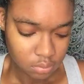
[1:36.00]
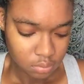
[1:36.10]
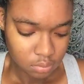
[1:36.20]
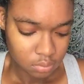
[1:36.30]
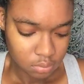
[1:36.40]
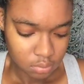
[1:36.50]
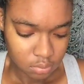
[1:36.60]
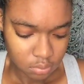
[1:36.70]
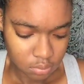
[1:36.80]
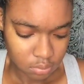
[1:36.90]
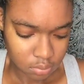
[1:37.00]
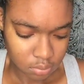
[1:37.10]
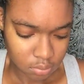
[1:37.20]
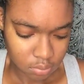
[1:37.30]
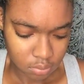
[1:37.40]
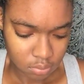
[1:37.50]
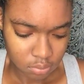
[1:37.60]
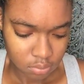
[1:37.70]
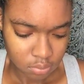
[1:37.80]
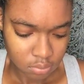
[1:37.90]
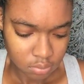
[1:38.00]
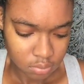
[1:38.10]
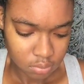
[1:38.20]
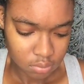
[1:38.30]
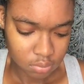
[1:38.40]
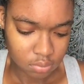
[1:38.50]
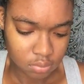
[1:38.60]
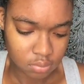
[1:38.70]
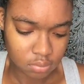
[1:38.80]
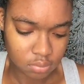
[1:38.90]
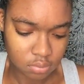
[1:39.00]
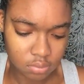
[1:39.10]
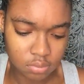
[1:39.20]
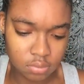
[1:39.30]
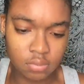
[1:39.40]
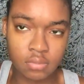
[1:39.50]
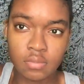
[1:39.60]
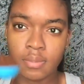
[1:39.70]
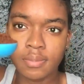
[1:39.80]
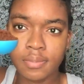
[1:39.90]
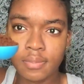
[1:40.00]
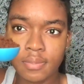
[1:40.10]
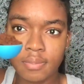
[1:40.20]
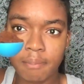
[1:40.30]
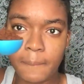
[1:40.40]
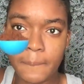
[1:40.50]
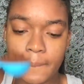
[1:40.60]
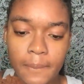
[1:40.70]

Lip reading: [no speech]